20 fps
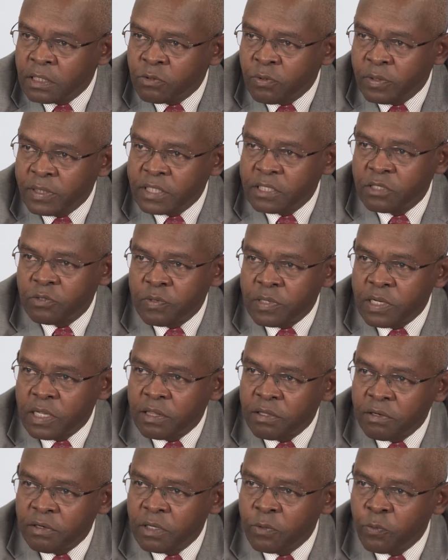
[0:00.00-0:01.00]

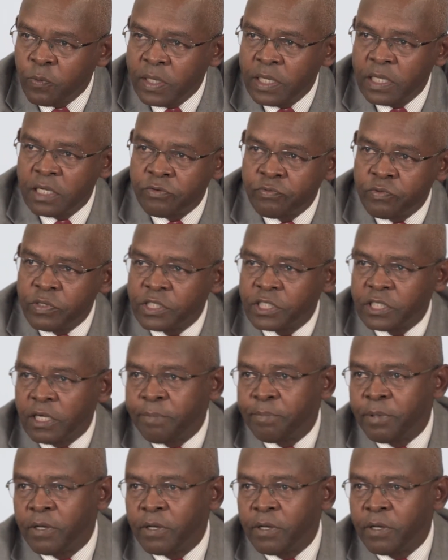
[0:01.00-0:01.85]
2023, when it reached a